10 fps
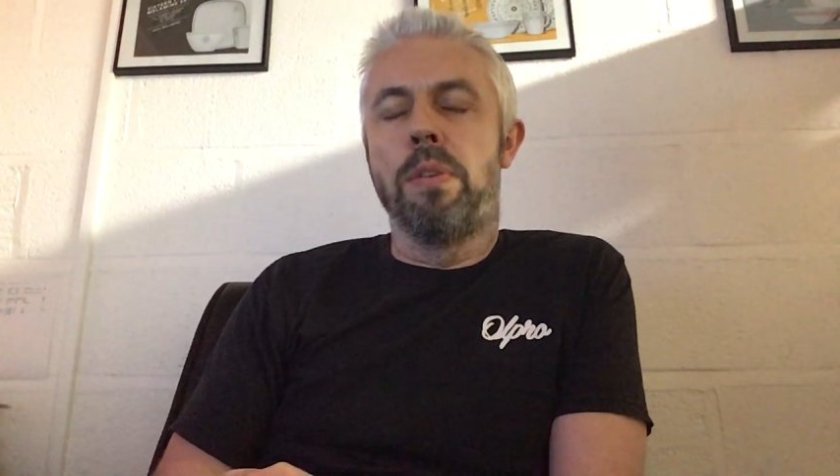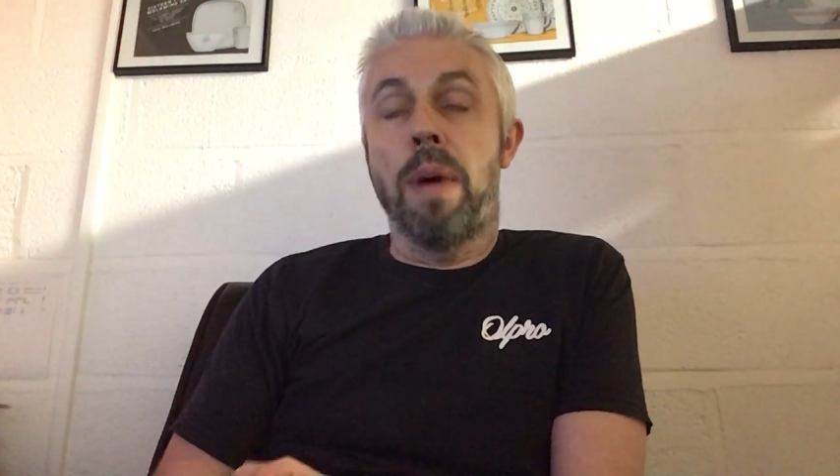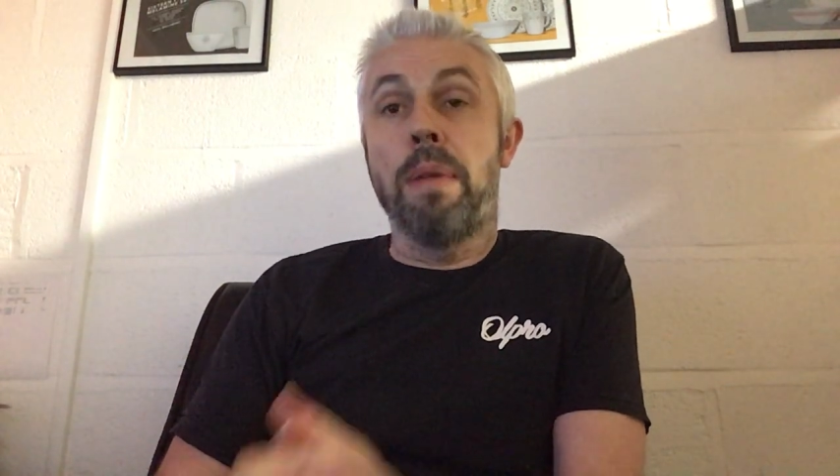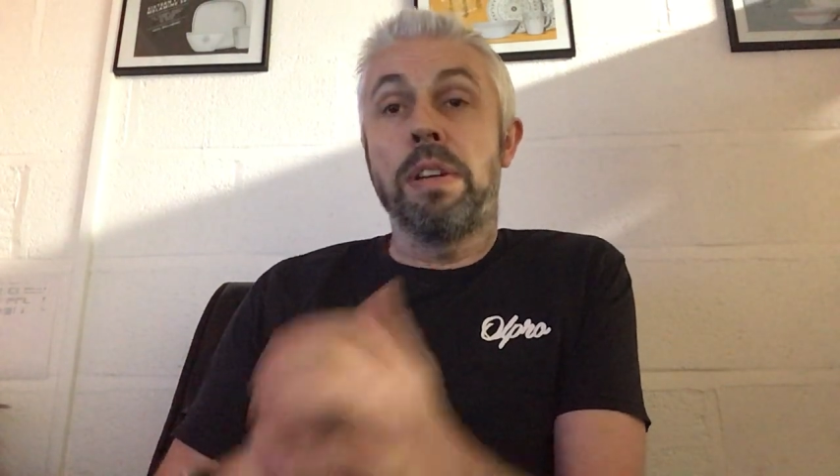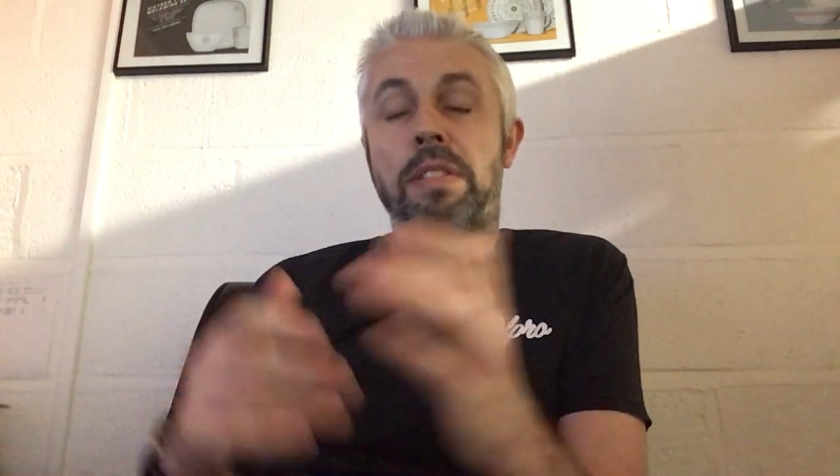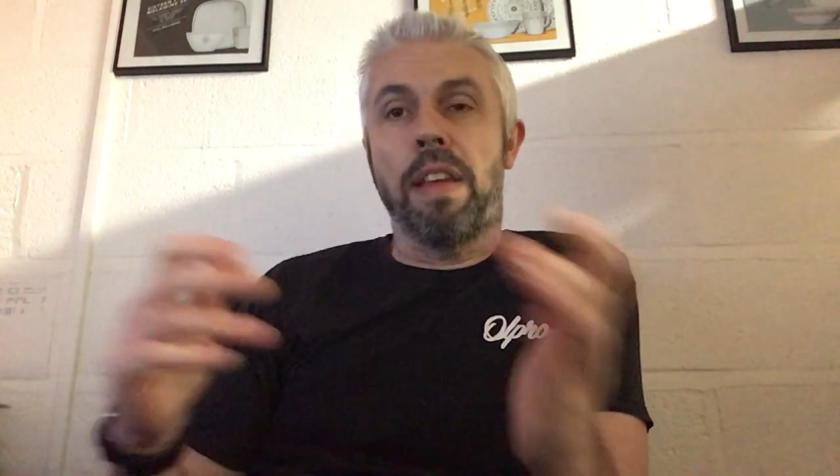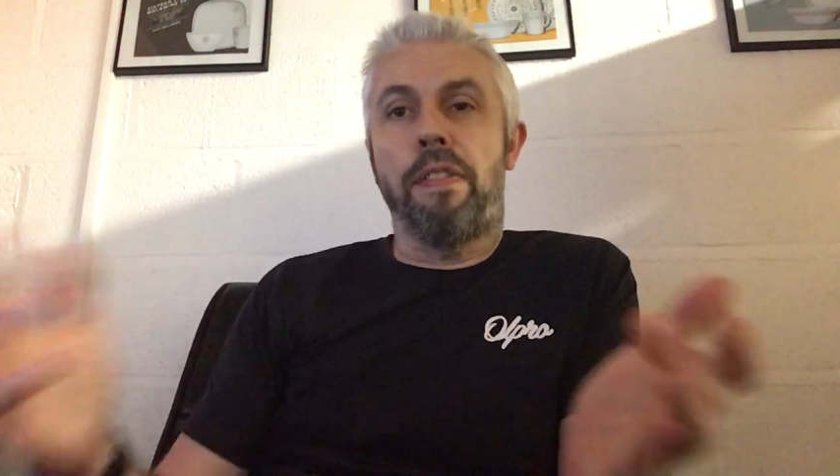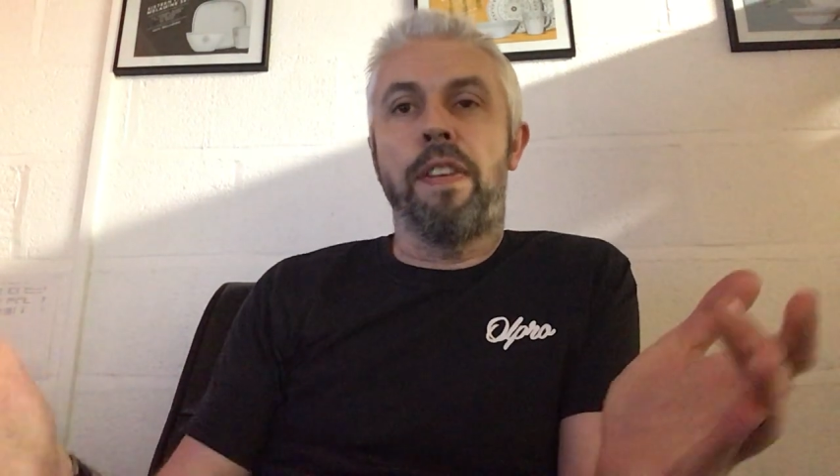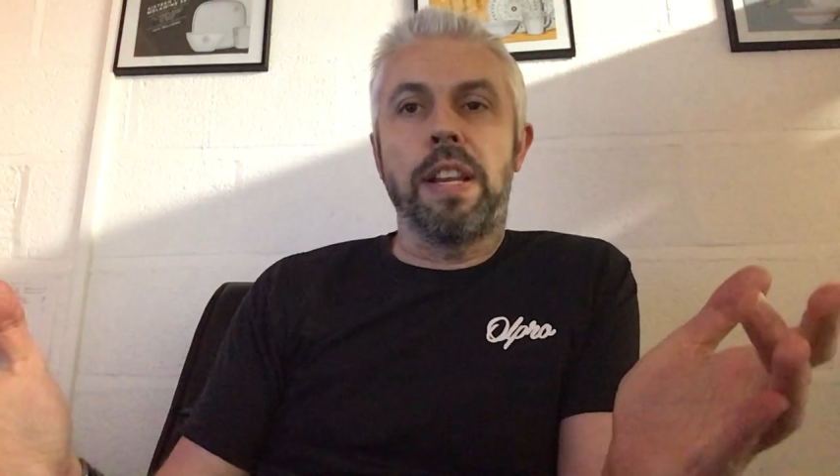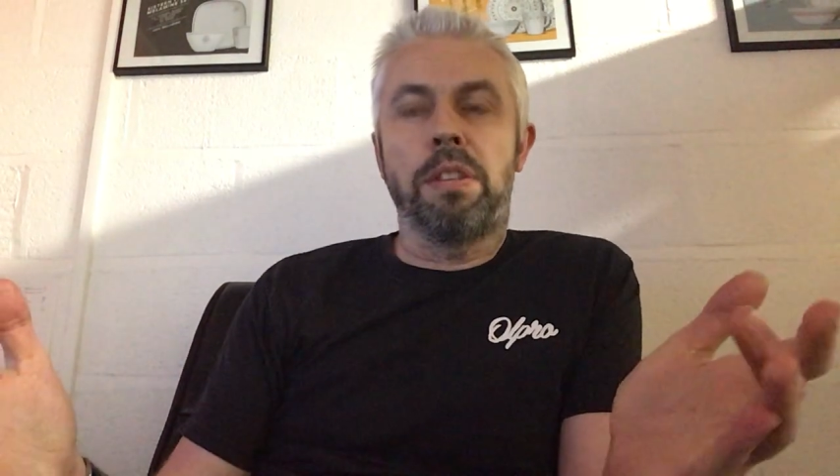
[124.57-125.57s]
the way in which they
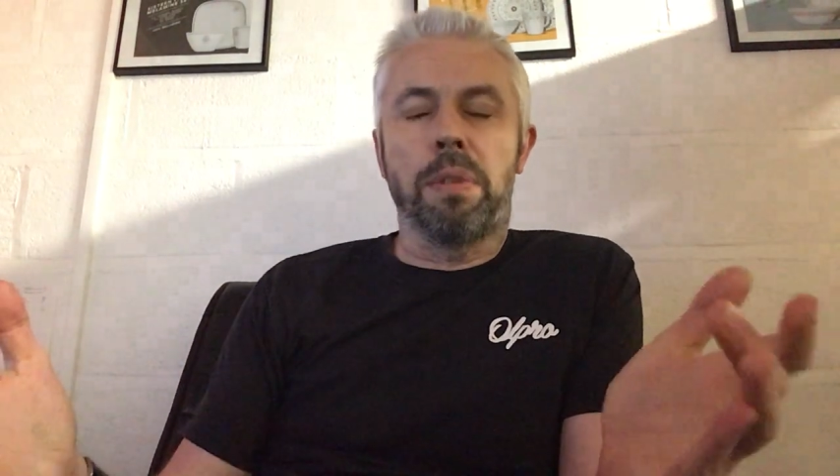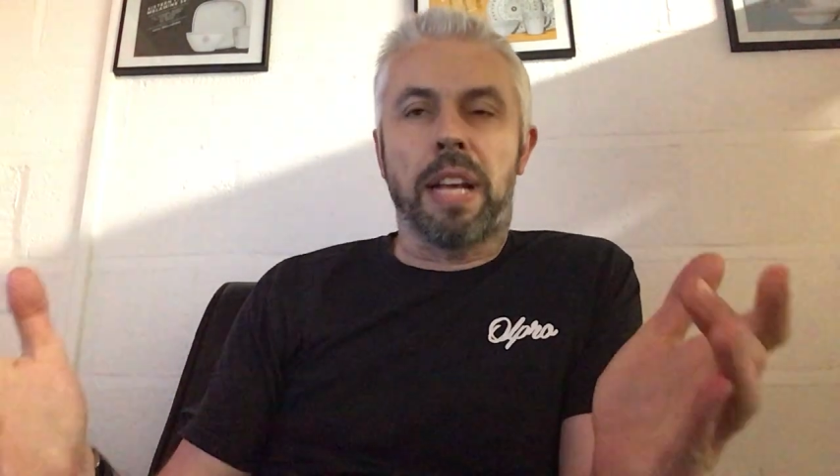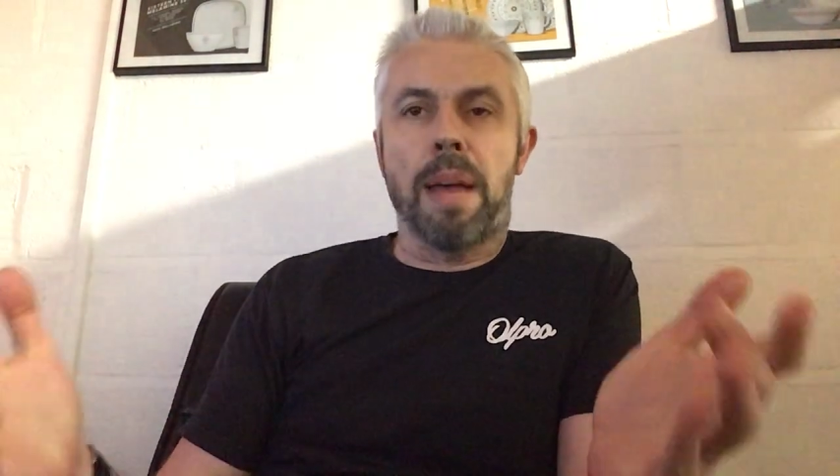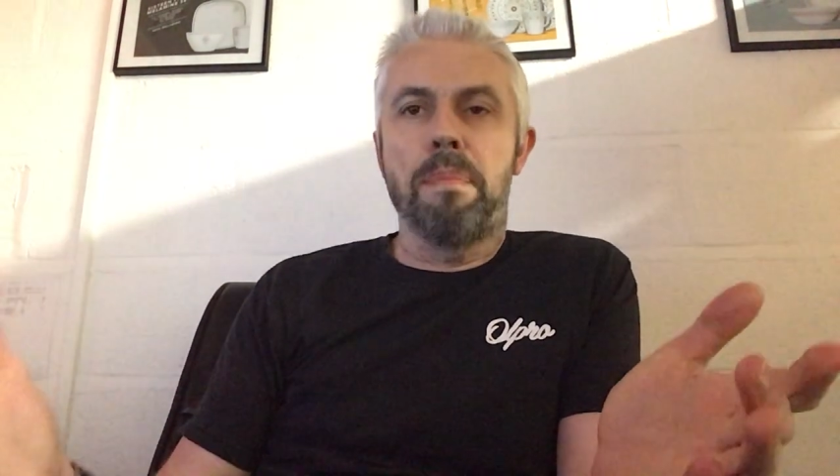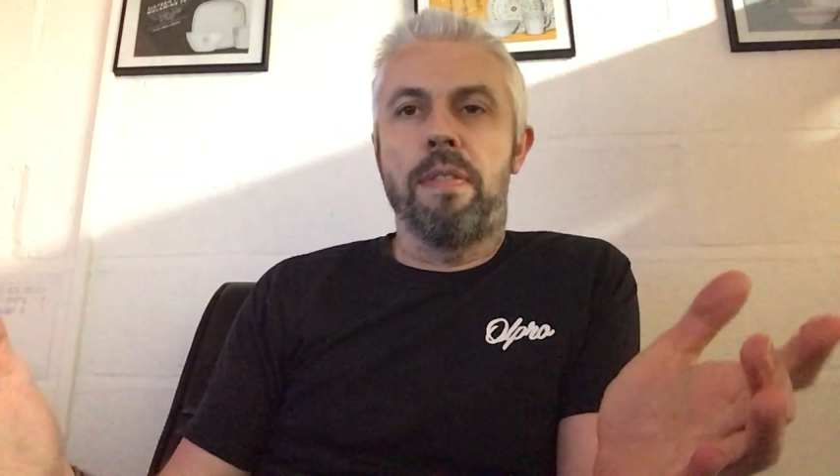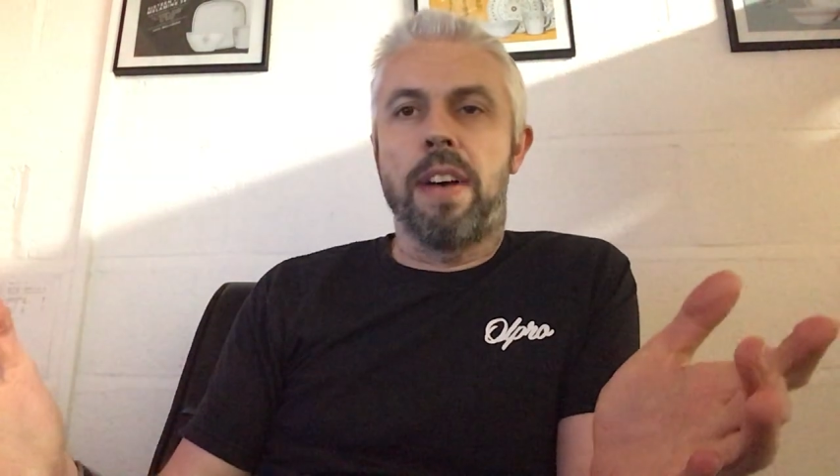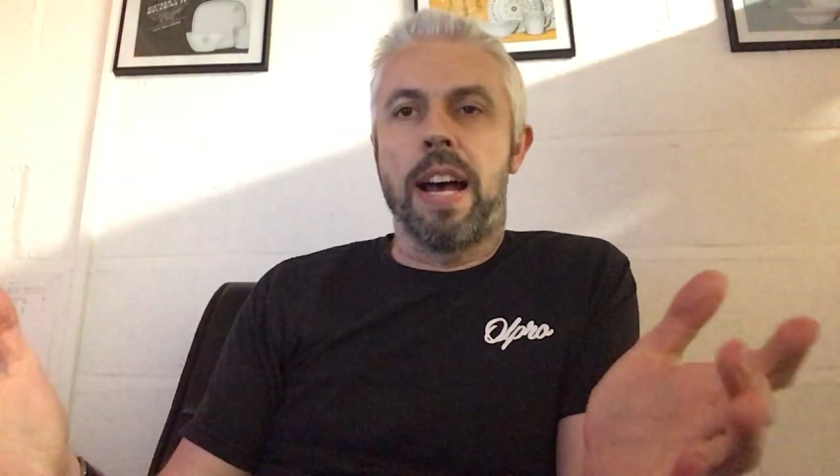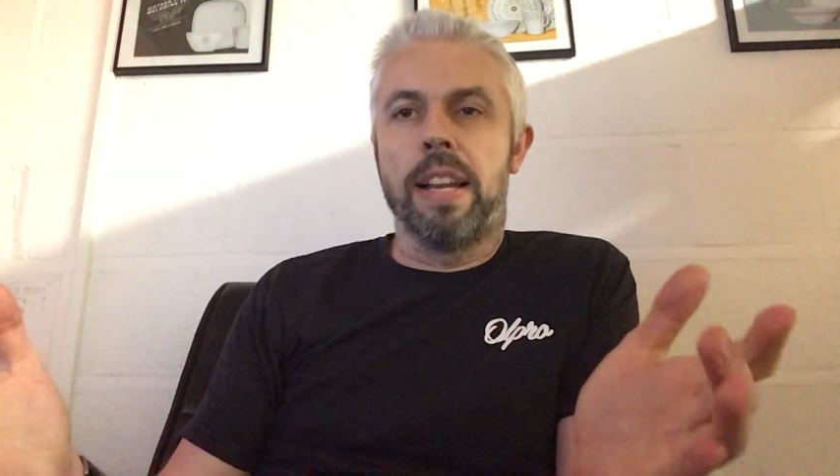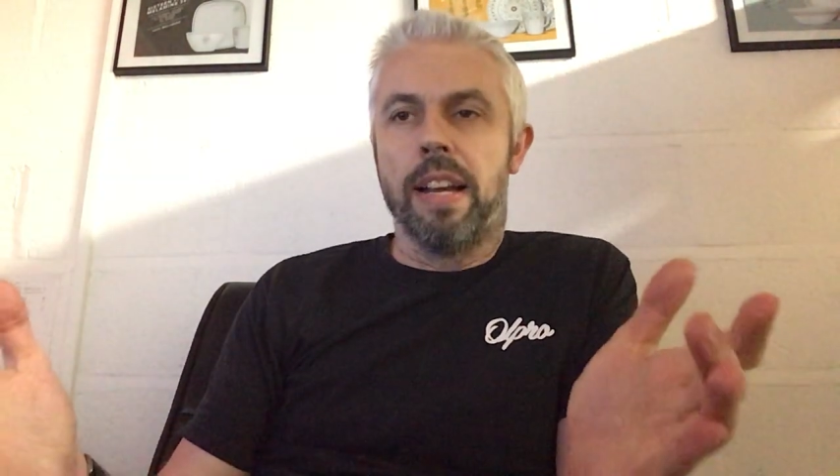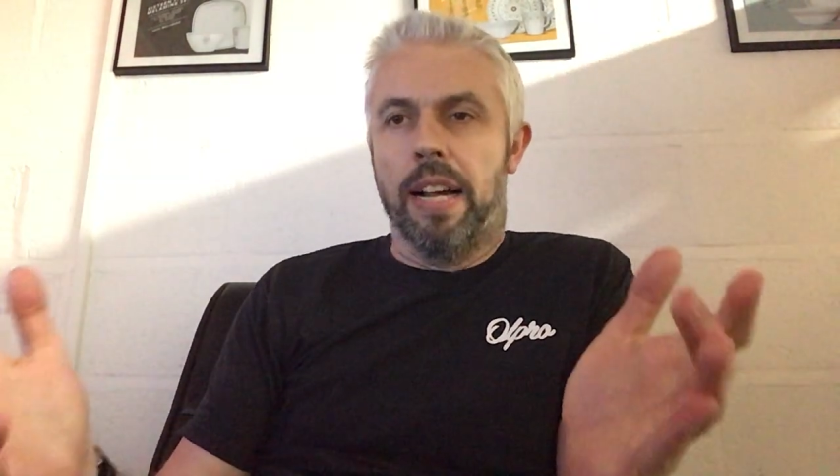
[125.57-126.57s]
fit to a
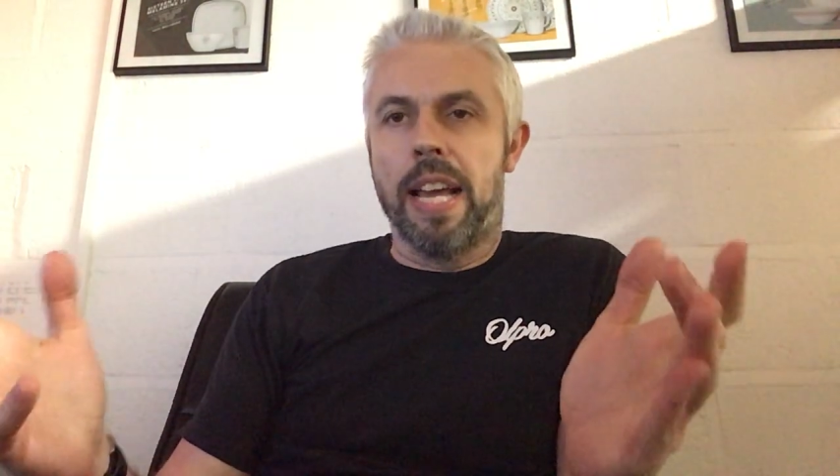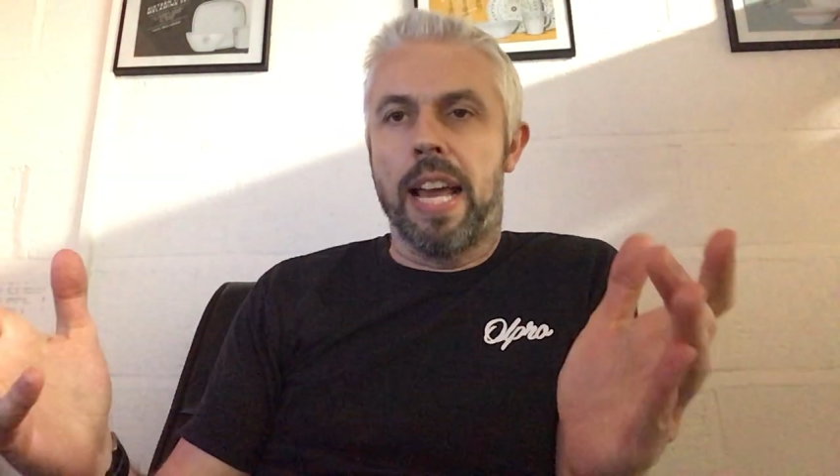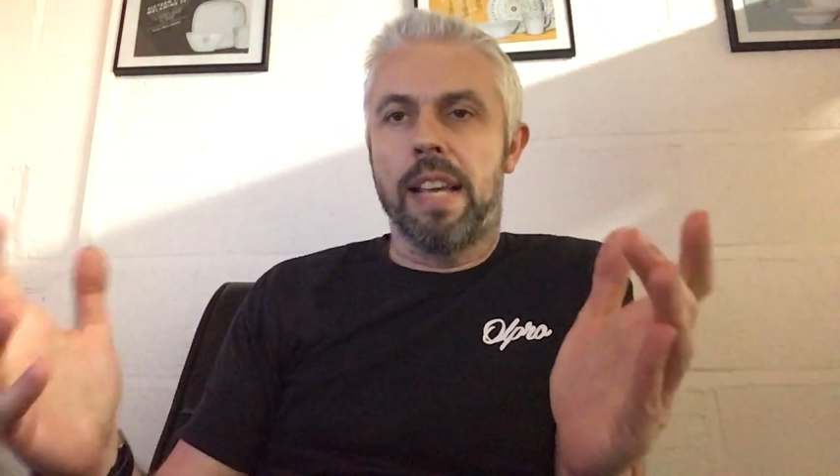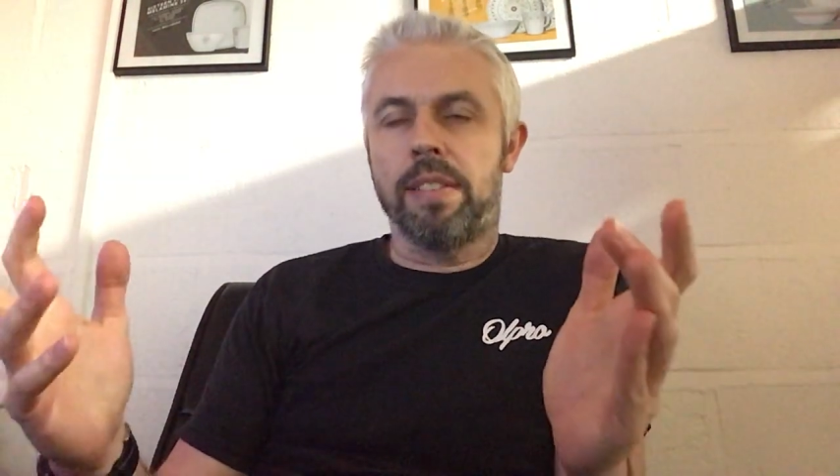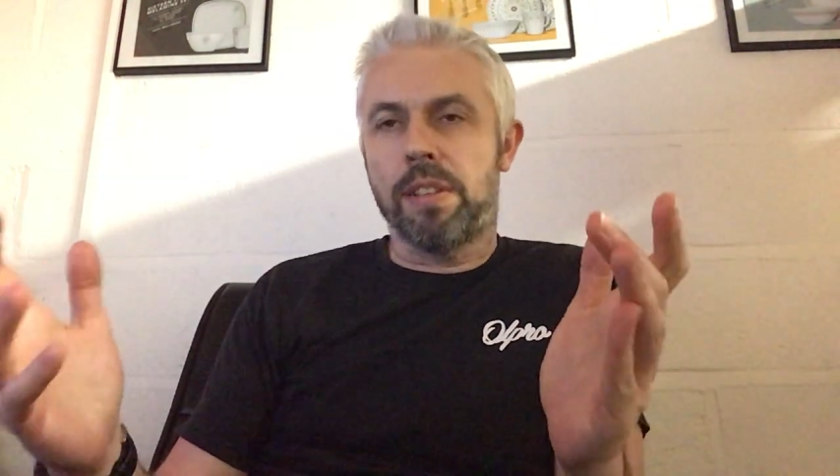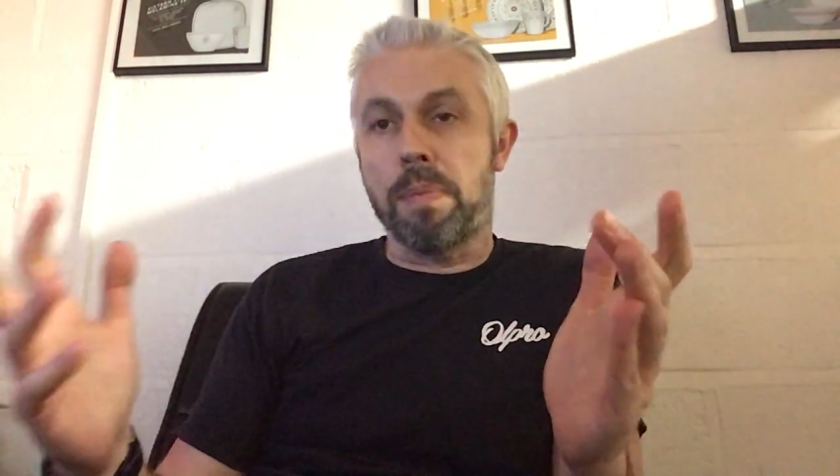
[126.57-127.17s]
campervan is,